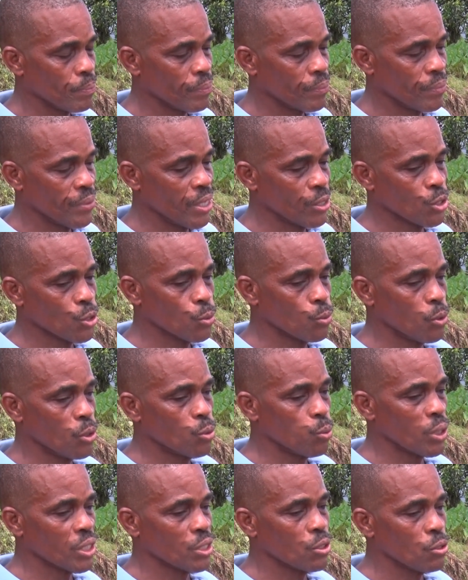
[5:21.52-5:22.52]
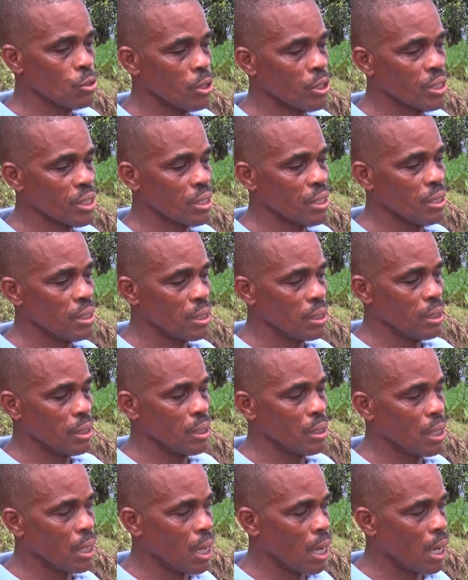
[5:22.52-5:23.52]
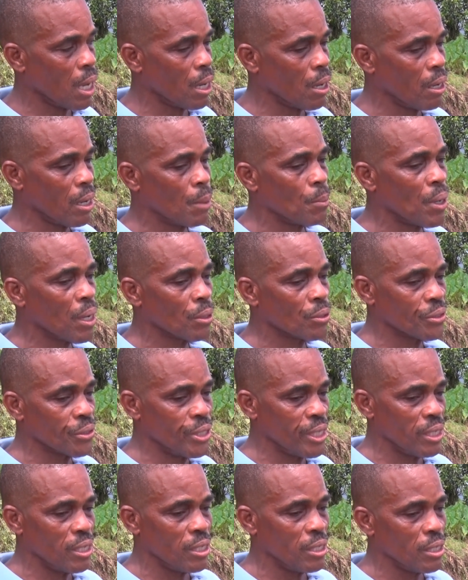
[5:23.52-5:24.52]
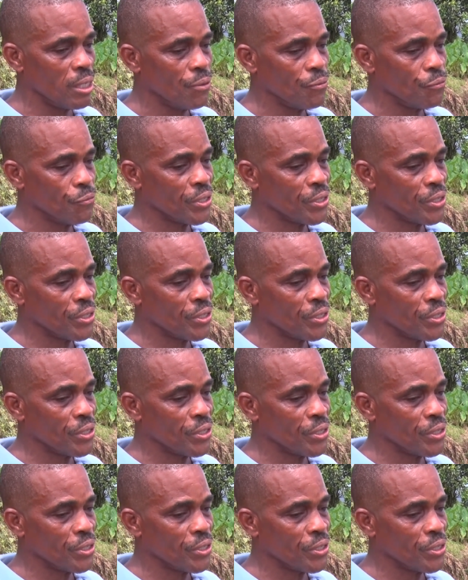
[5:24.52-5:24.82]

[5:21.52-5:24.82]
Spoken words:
this road was not among the